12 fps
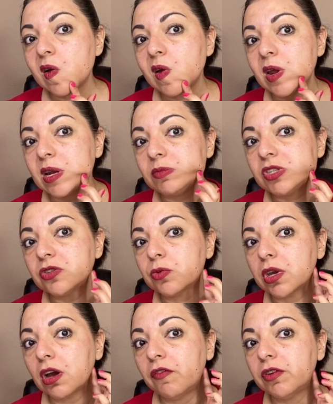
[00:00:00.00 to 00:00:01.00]
And I'm just
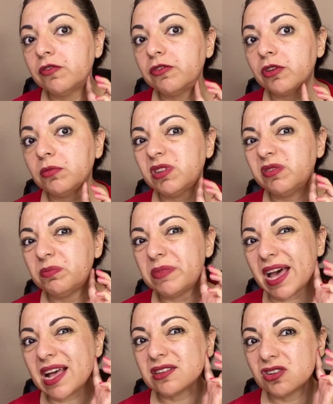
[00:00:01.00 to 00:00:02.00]
recovering from a
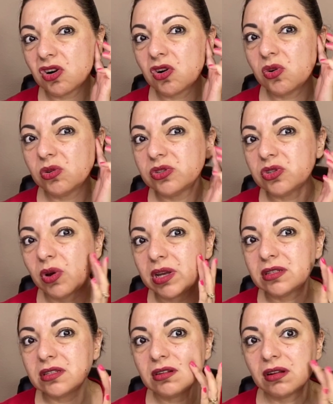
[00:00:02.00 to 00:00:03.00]
bad cold, so I
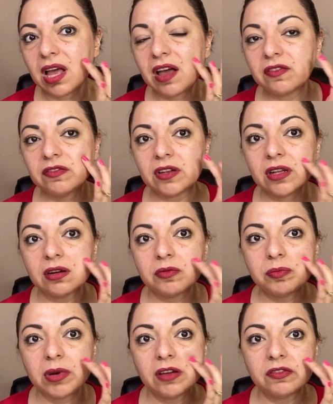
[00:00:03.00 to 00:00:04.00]
still have a lot of
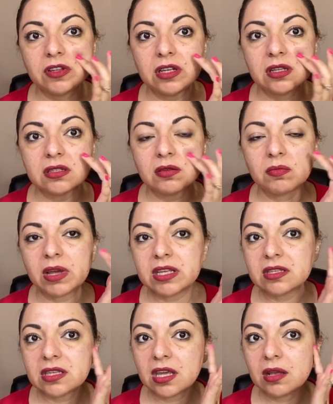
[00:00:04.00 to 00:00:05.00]
puffiness on my
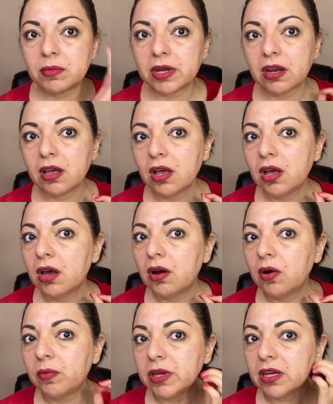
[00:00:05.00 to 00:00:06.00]
skin, but
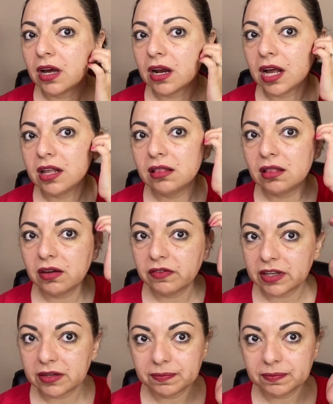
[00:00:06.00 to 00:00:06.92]
oh my god, I love it.